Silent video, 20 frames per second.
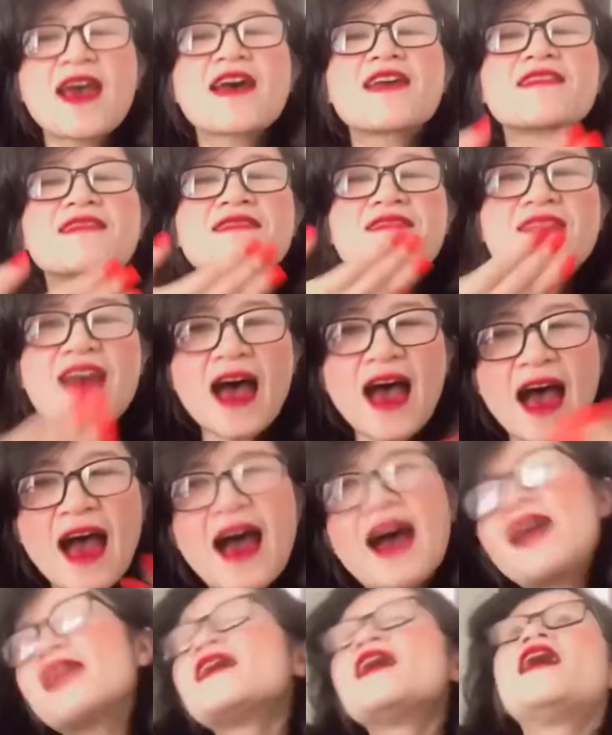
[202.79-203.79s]

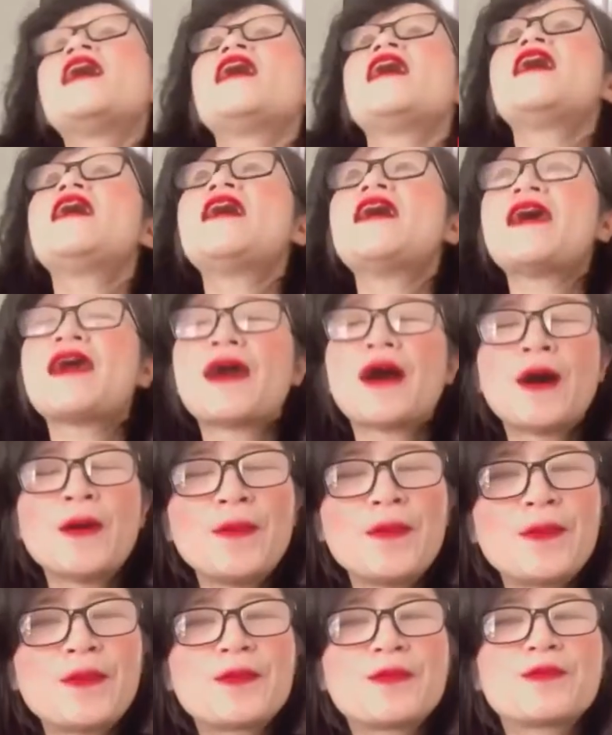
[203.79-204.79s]
That help
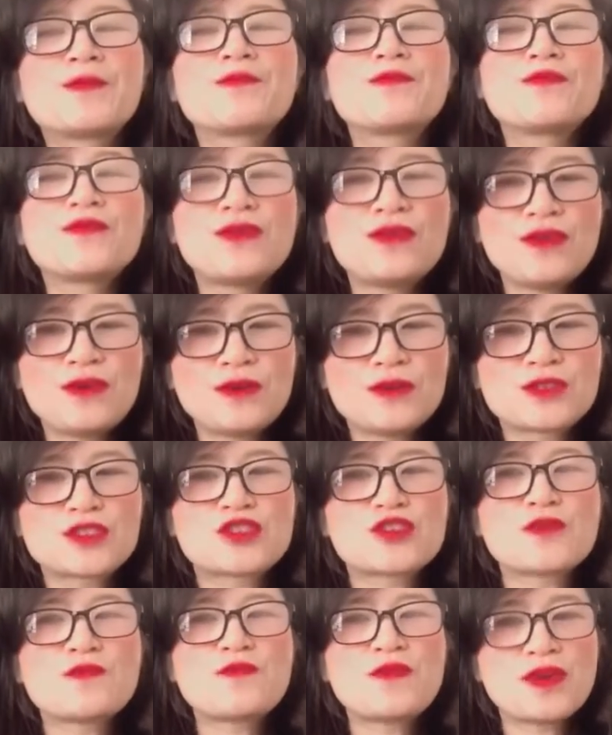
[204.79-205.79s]
you
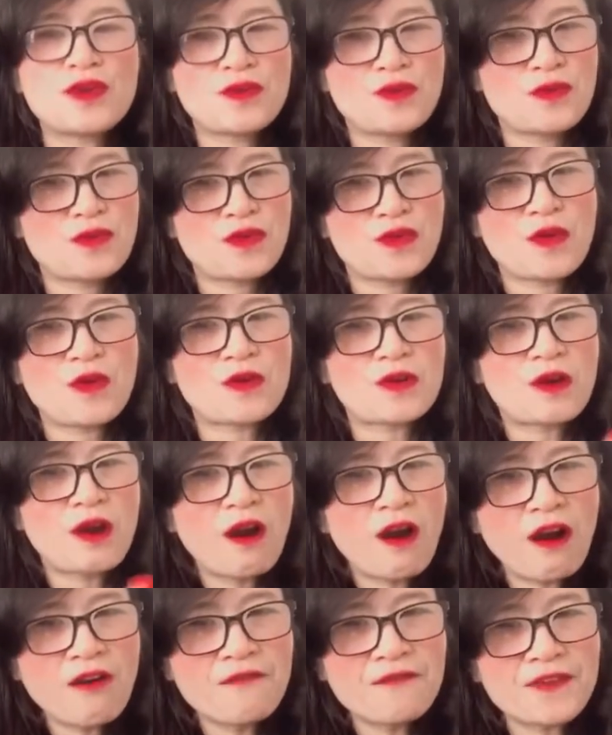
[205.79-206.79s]
to build your
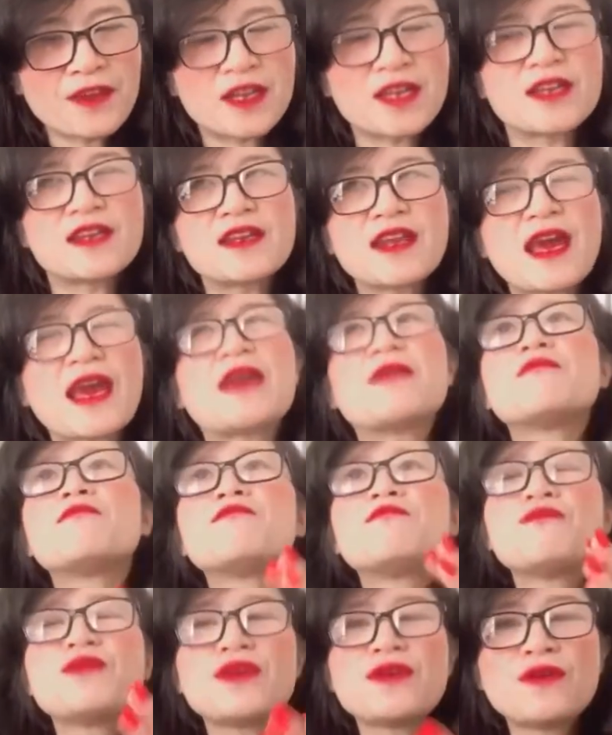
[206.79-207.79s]
confidence
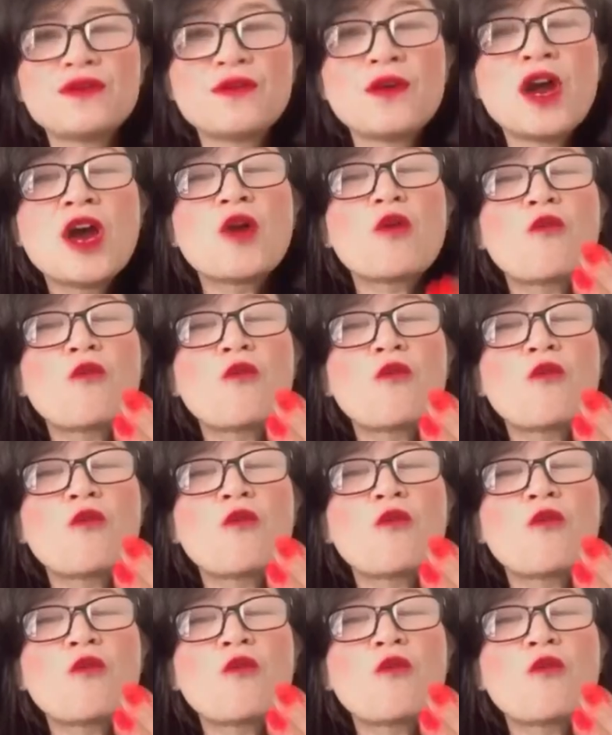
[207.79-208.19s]
and build